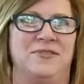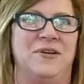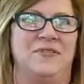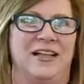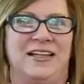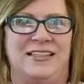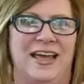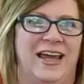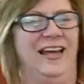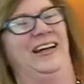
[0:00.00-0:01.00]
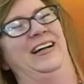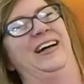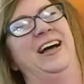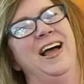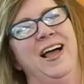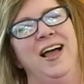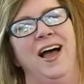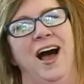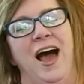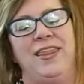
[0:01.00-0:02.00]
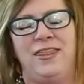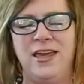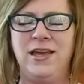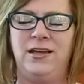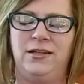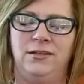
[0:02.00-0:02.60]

What will I say? I think